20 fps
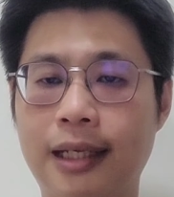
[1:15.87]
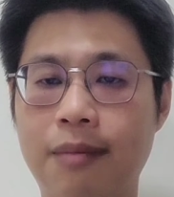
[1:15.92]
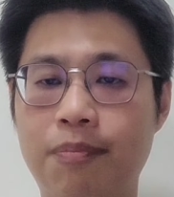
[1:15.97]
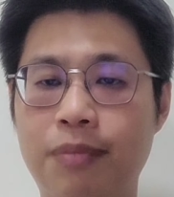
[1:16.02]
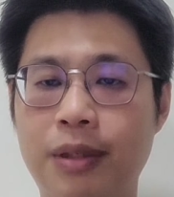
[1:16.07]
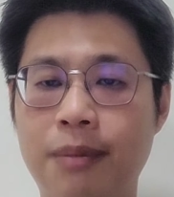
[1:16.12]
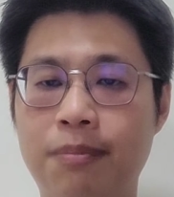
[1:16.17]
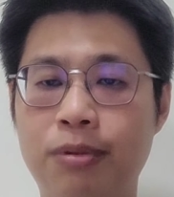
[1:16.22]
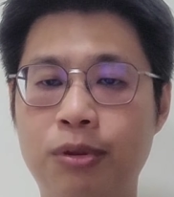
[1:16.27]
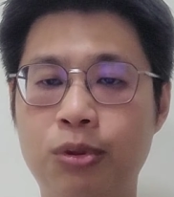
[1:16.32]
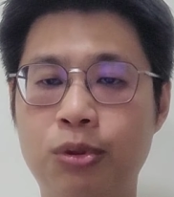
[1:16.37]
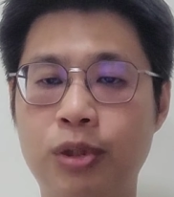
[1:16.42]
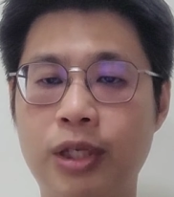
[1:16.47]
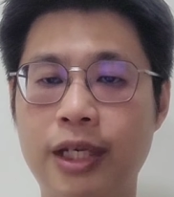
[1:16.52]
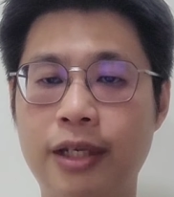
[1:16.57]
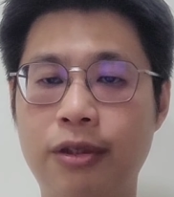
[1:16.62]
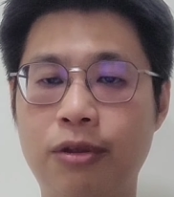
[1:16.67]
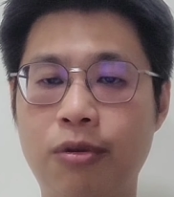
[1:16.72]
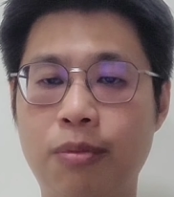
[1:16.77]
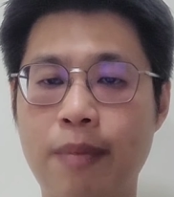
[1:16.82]
people who
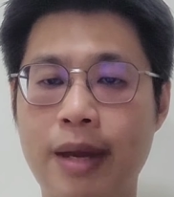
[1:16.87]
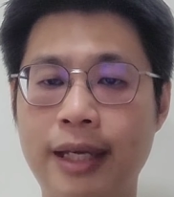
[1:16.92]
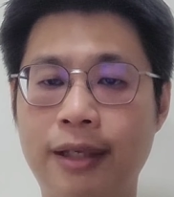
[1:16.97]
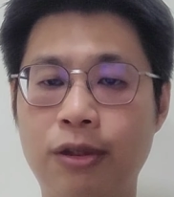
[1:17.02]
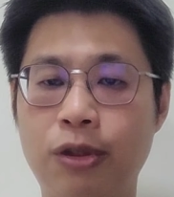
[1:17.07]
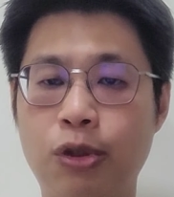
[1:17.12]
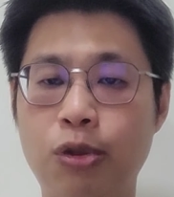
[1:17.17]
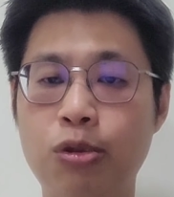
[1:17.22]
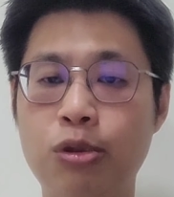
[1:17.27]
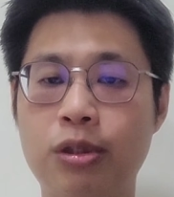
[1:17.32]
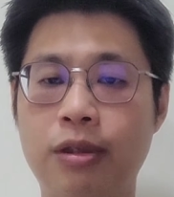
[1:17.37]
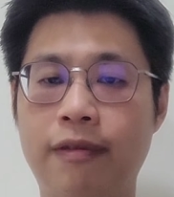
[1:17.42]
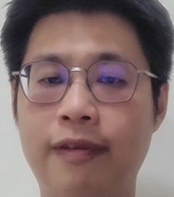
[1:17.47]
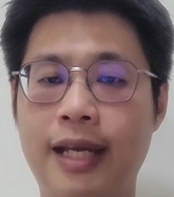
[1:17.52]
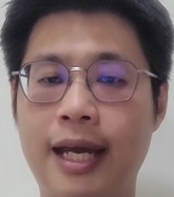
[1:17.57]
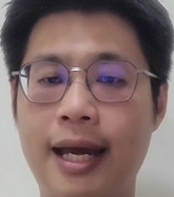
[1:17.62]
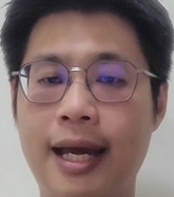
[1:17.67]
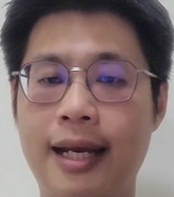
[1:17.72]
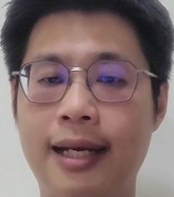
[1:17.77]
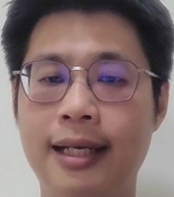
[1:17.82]
need to make use of
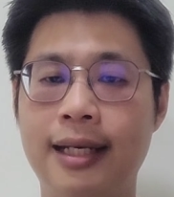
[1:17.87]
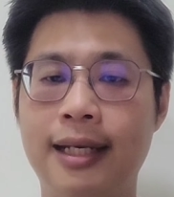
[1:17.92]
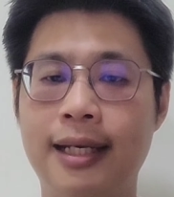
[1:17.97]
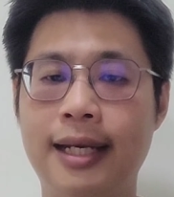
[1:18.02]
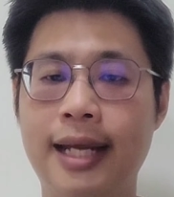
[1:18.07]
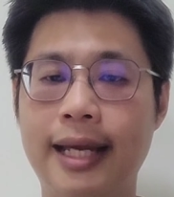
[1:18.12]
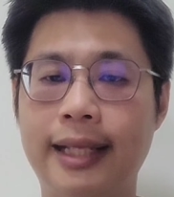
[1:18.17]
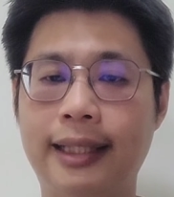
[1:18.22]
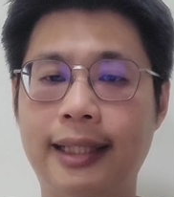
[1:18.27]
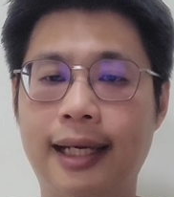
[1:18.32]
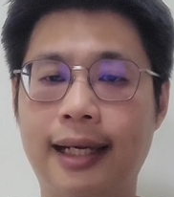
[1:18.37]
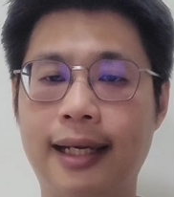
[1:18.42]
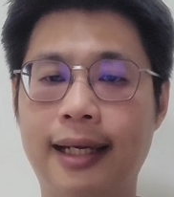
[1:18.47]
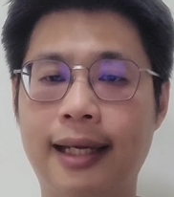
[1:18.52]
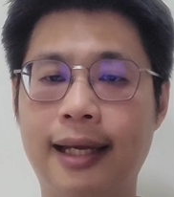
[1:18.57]
that data.